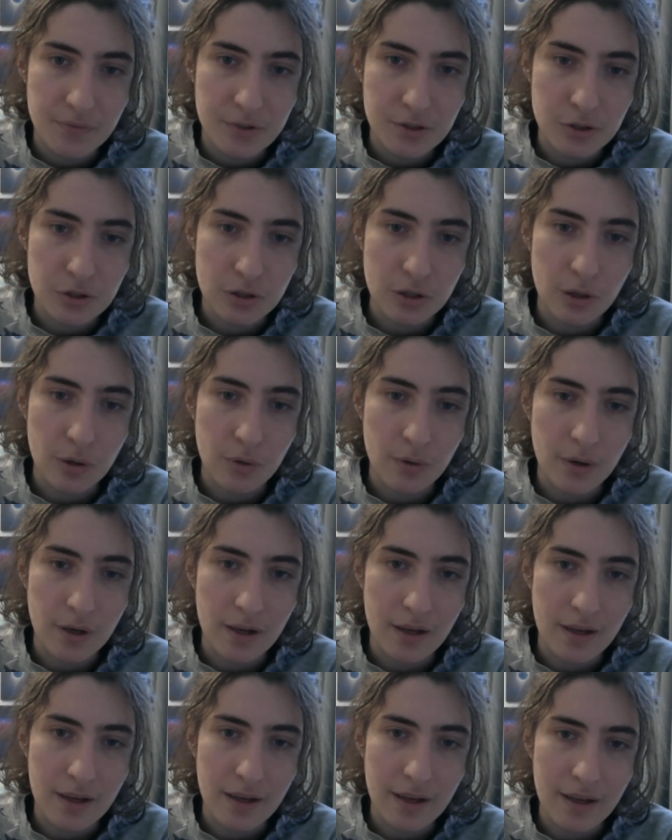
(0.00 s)
So
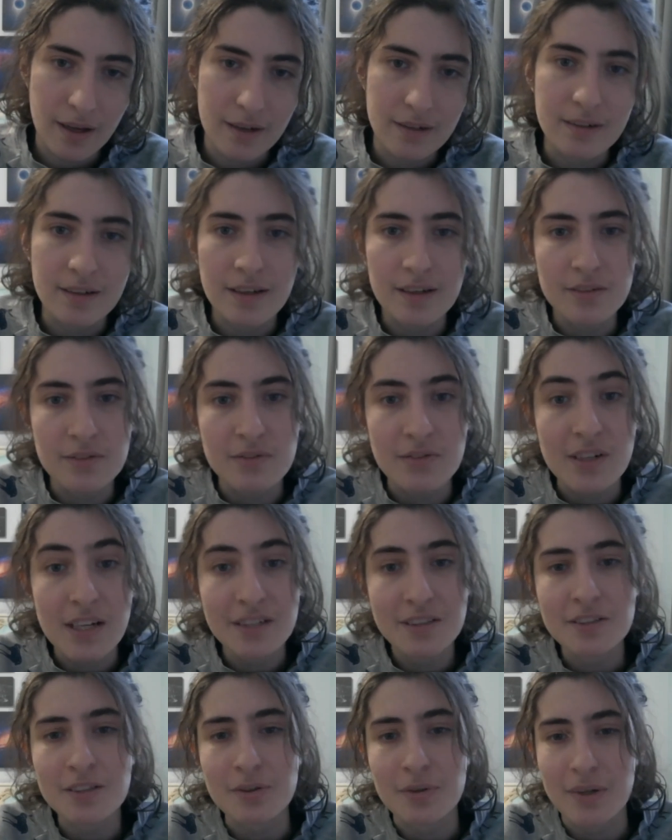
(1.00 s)

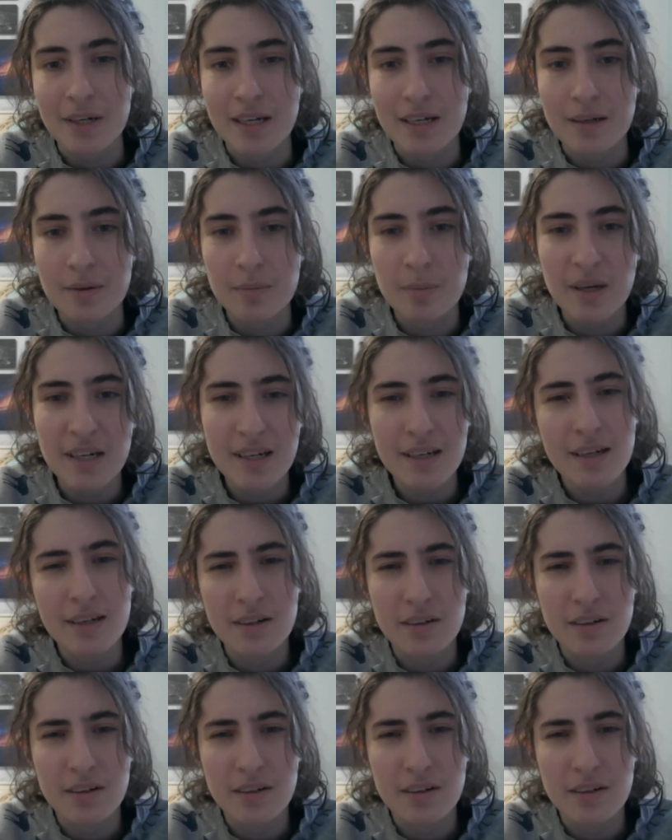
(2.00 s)
making